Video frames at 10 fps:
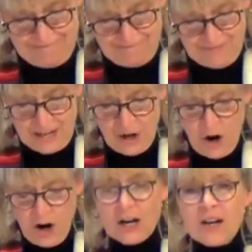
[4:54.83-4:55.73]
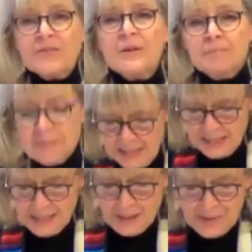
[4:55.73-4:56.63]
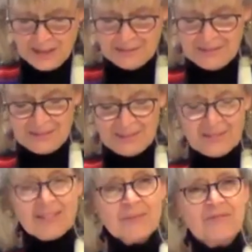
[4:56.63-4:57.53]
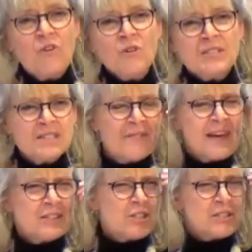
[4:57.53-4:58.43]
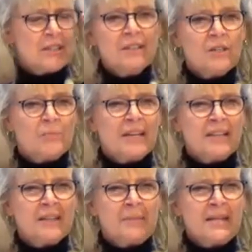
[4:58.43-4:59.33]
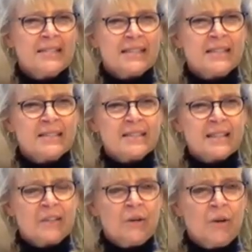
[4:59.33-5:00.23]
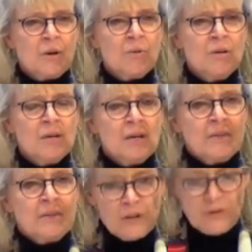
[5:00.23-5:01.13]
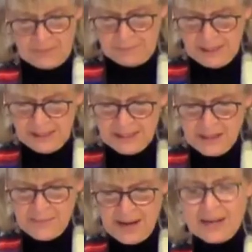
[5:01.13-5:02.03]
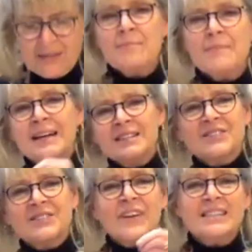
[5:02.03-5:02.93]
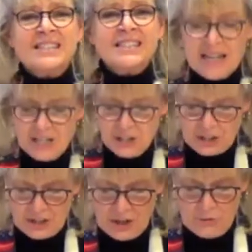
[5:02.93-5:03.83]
They are the medium. Focus on that just a little bit, it'll make sense as I go. They are the medium and the manifestation of